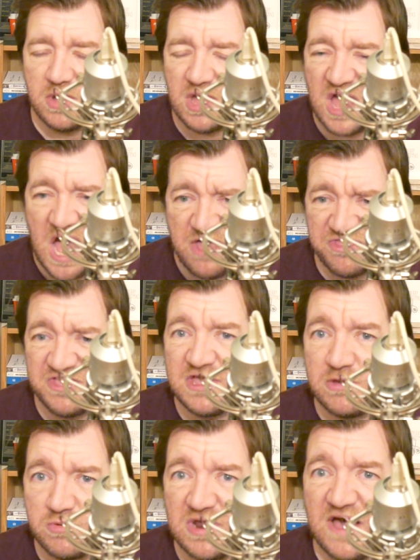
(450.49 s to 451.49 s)
I think
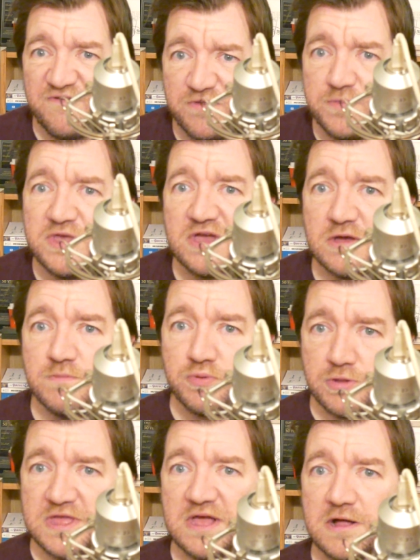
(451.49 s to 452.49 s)
it would have to be a
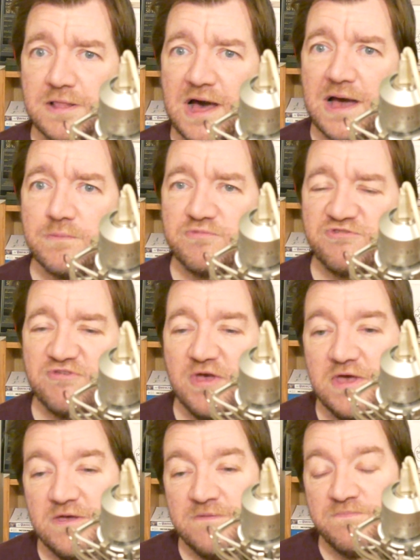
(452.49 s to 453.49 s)
complete collapse.
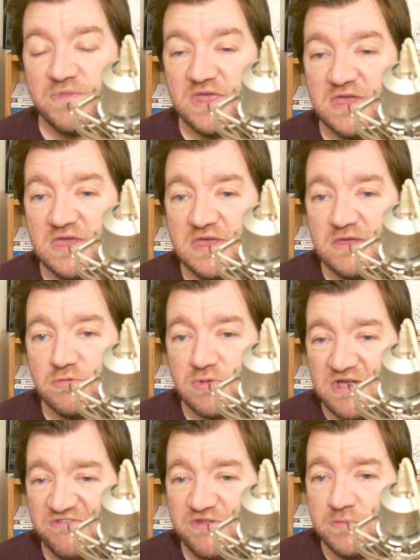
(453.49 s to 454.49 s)
He
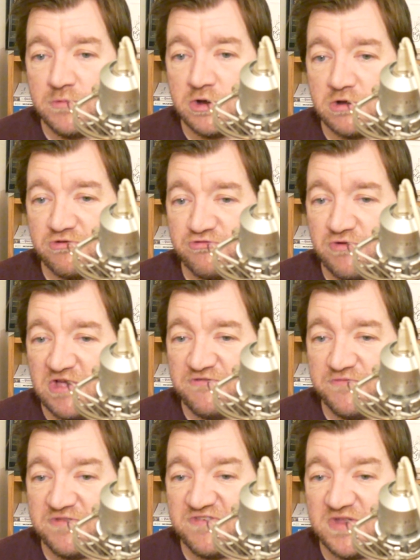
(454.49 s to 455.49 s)
rested Marcus
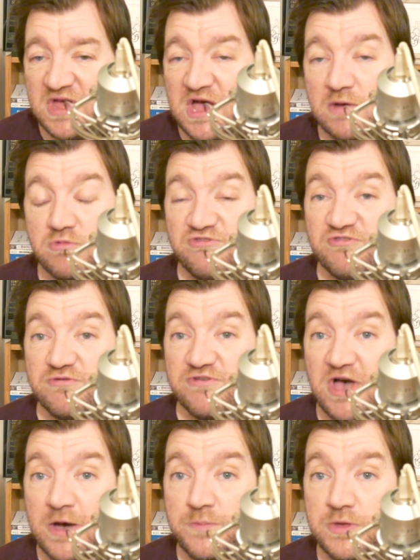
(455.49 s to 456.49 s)
Rashford tonight, which I was
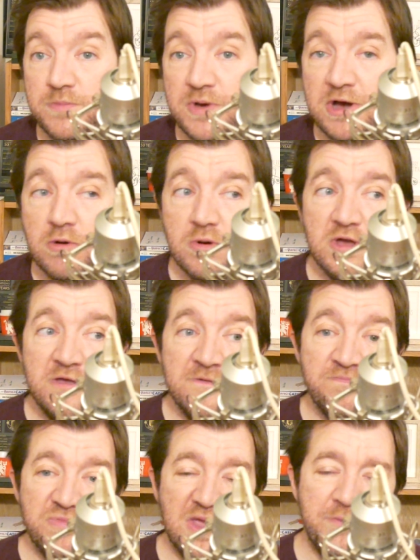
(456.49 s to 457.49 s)
happy about.
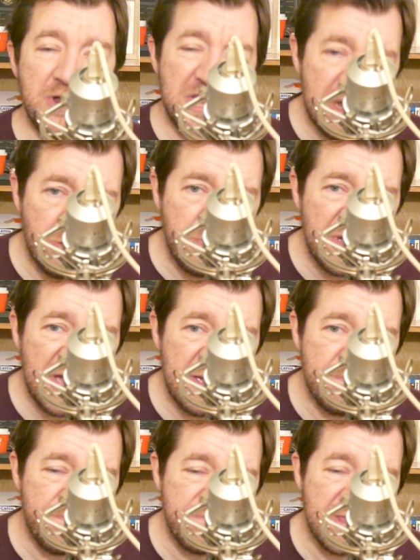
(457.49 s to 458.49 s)
I'm a little bit
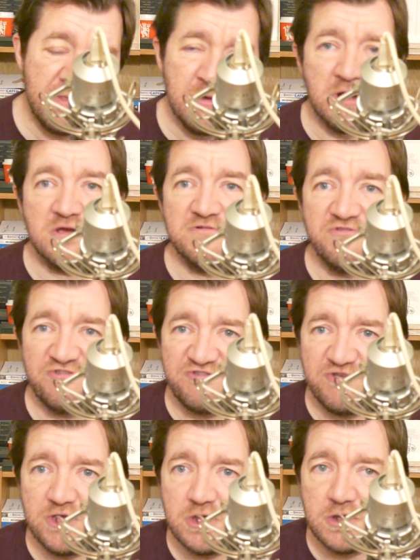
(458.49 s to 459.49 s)
not
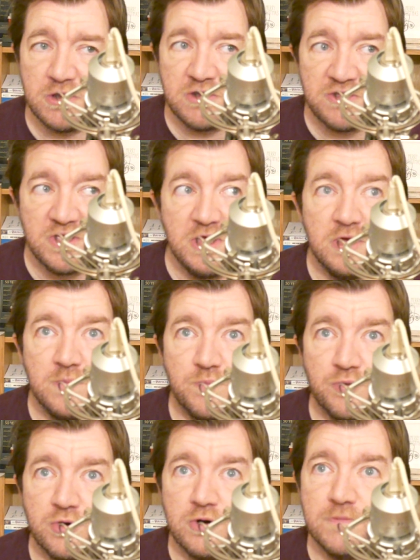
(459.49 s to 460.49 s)
concerned,
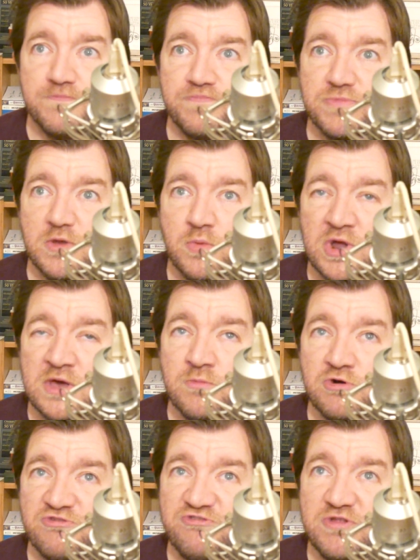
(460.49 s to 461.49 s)
but when I'm
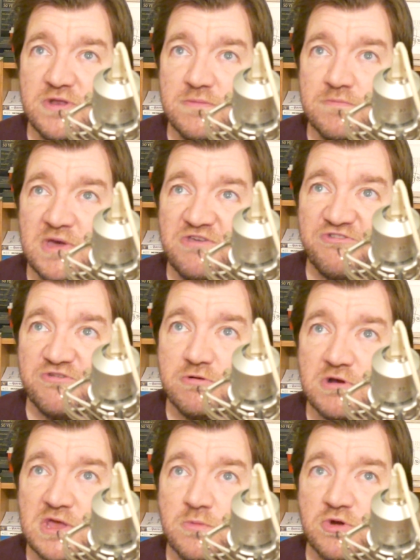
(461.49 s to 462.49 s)
watching Mason
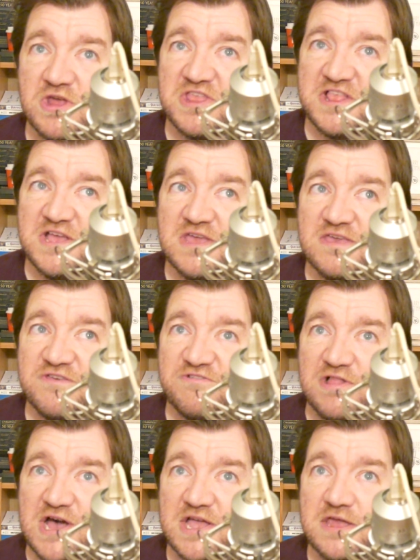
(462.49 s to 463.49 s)
Greenwood, I think he is
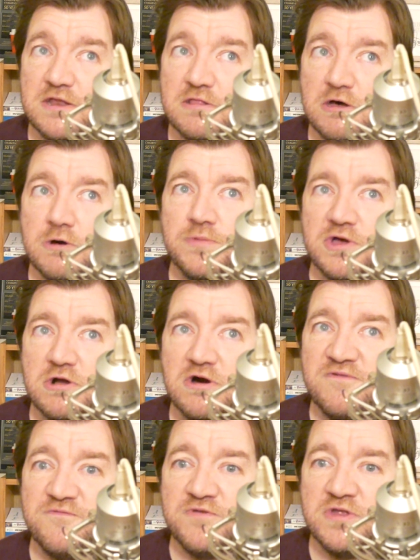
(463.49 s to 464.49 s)
lacking a little bit of
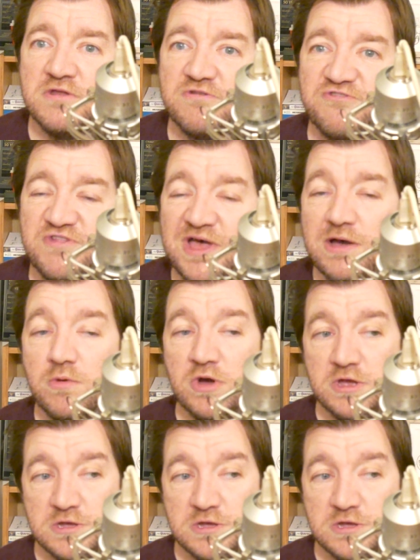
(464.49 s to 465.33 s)
confidence. Now,